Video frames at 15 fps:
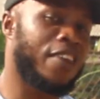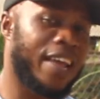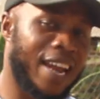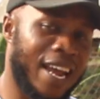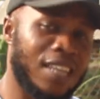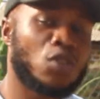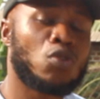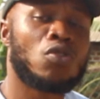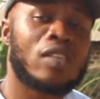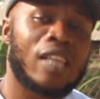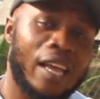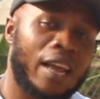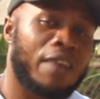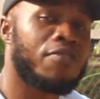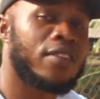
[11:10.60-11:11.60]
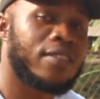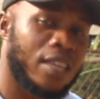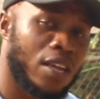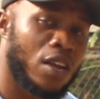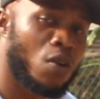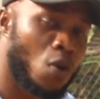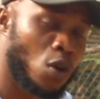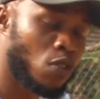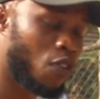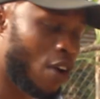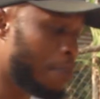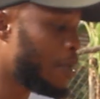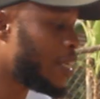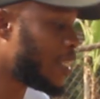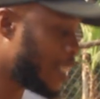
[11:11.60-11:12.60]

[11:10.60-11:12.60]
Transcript: realized to take everything in goat farming